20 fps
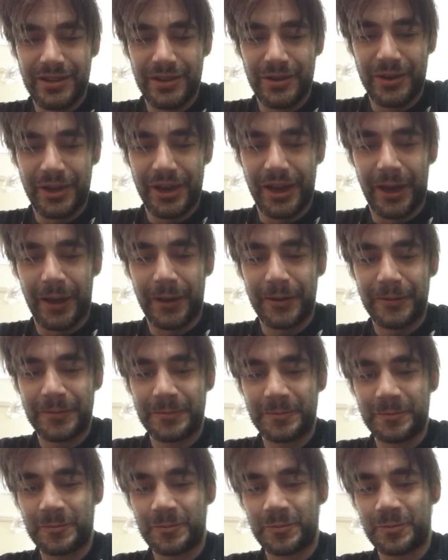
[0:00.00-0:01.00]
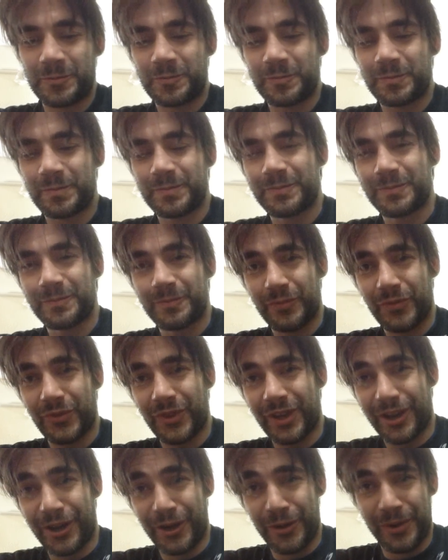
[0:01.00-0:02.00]
Okay.
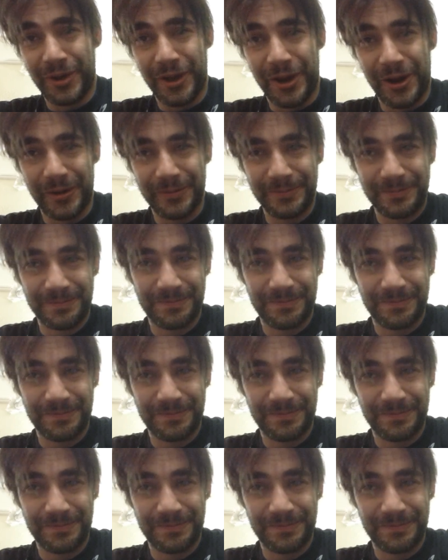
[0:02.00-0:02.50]
Here we are.